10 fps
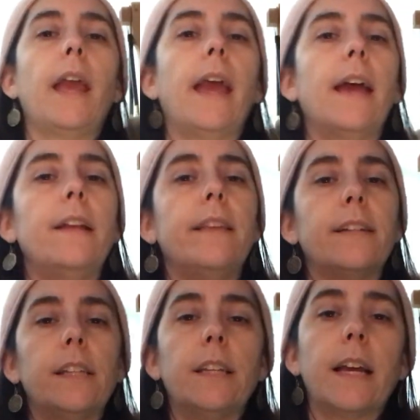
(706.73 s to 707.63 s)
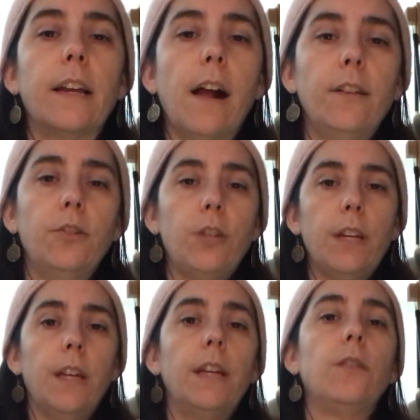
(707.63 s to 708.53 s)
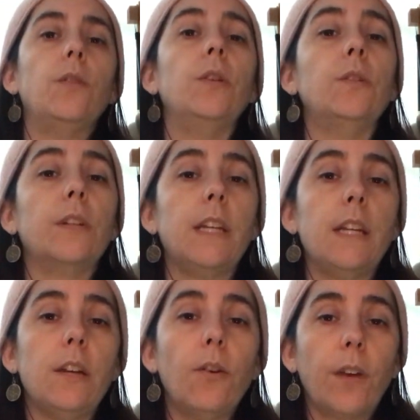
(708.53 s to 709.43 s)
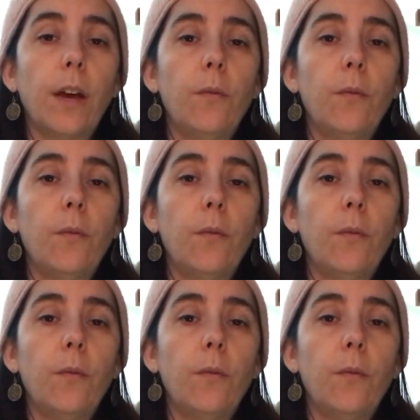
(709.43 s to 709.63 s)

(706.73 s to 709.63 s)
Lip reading: And that's a technology in Kundalini Yoga,